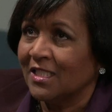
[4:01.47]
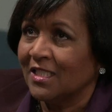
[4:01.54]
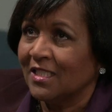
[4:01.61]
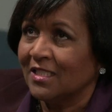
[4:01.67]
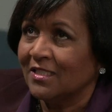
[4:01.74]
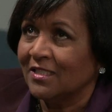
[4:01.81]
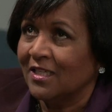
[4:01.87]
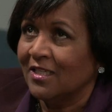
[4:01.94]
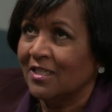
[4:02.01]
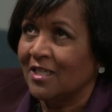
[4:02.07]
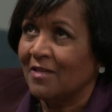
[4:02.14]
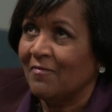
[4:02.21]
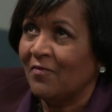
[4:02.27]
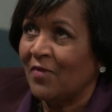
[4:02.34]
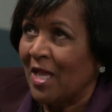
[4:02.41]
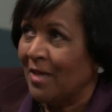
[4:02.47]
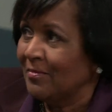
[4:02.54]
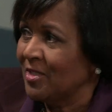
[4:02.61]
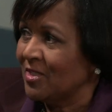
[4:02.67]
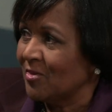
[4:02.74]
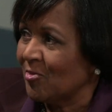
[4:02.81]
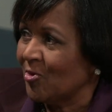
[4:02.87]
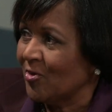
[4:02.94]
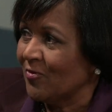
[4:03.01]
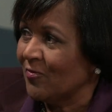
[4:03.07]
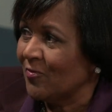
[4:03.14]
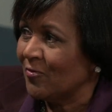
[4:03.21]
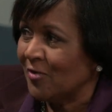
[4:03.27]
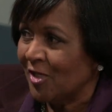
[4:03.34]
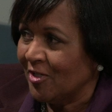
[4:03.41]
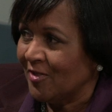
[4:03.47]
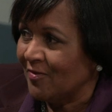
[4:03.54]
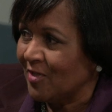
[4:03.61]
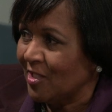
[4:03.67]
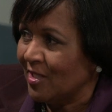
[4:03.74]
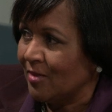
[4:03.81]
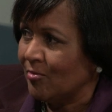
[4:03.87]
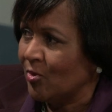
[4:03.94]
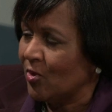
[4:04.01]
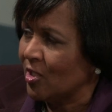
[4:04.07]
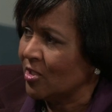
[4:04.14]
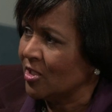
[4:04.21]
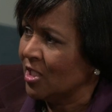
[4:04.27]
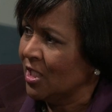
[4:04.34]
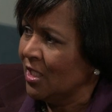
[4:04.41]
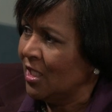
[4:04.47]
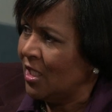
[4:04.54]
that family support very, very important.